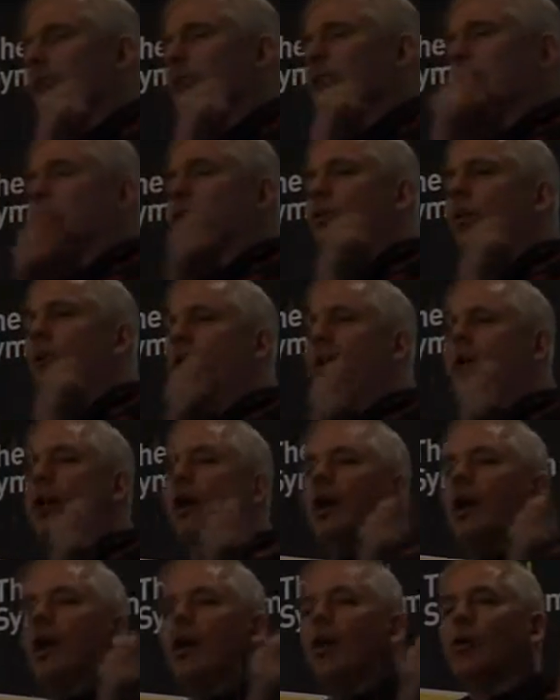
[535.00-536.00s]
But you know what?
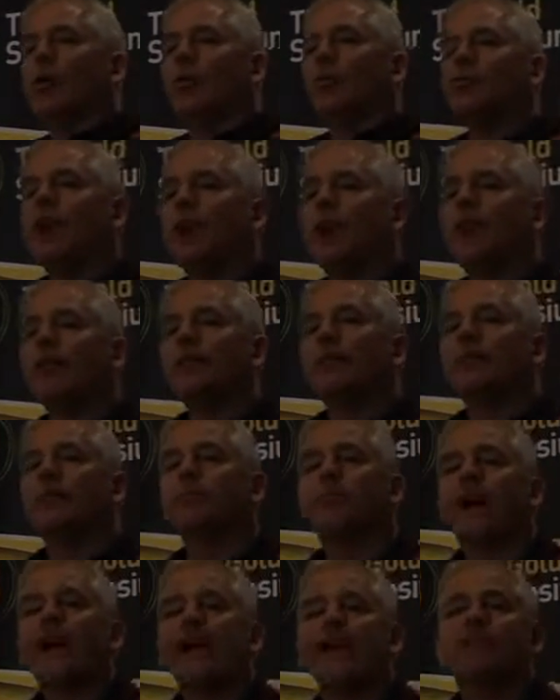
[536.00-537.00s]
Rather
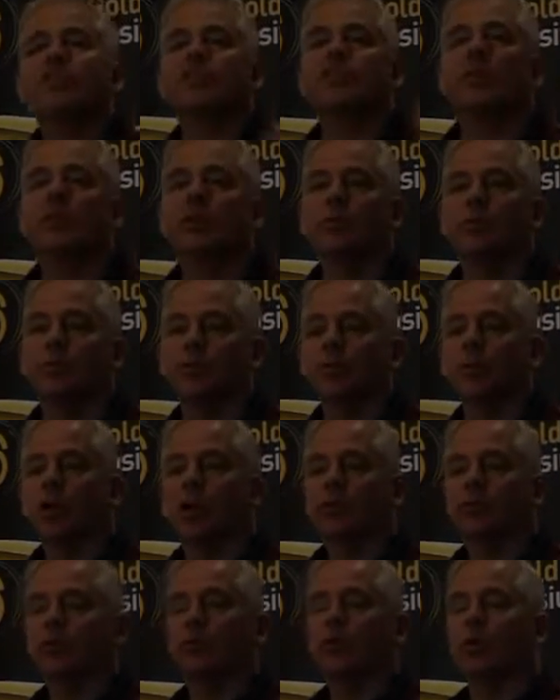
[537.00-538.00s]
than pay for something with a
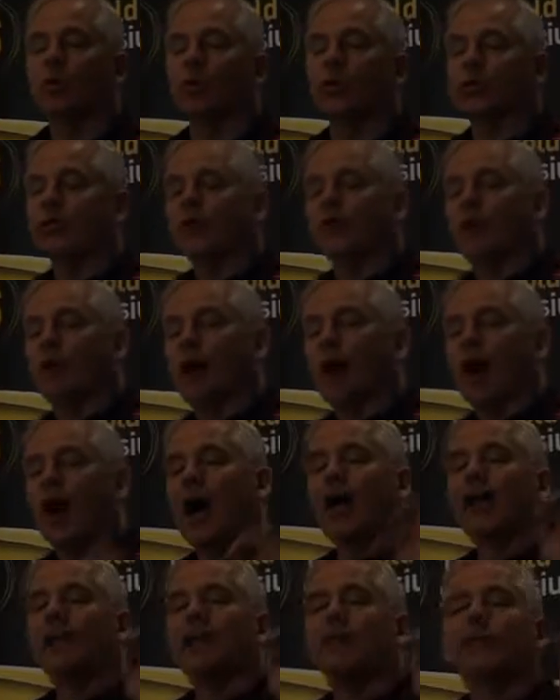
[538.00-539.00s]
gold coin,
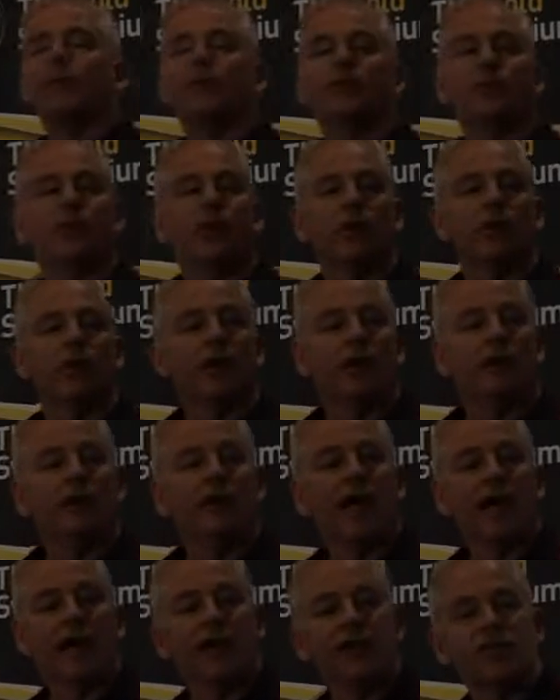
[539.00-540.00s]
I could give
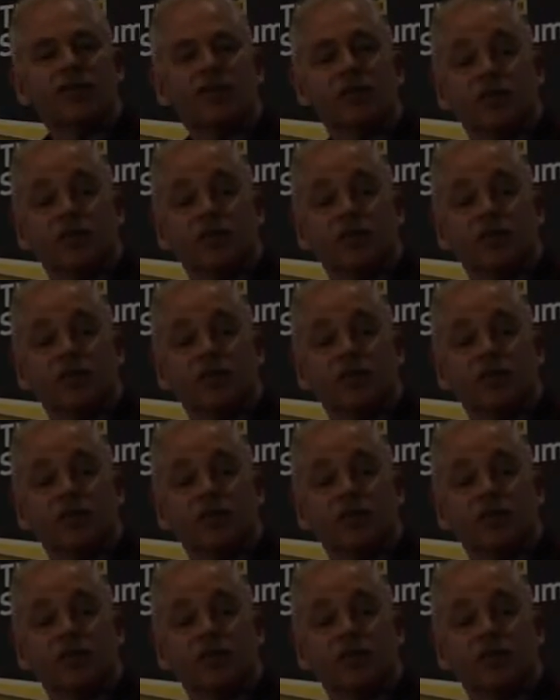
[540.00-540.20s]
Marcus